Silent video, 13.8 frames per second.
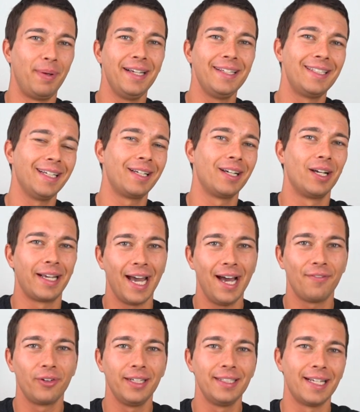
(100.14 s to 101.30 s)
basic
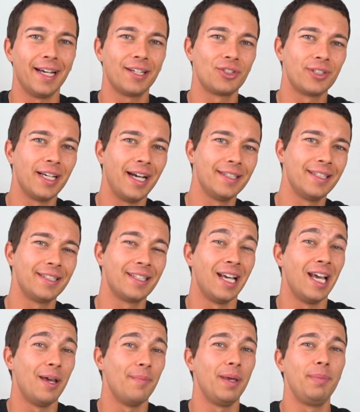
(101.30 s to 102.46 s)
calf raise exercises,
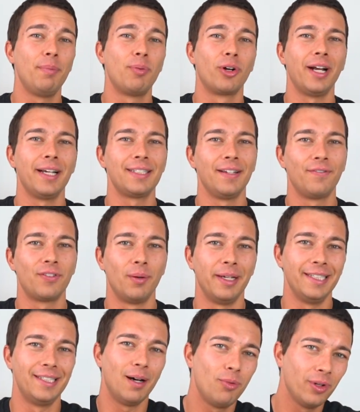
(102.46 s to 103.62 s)
maybe progressing from
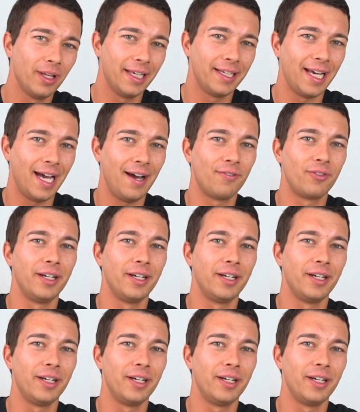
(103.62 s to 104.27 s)
a double leg calf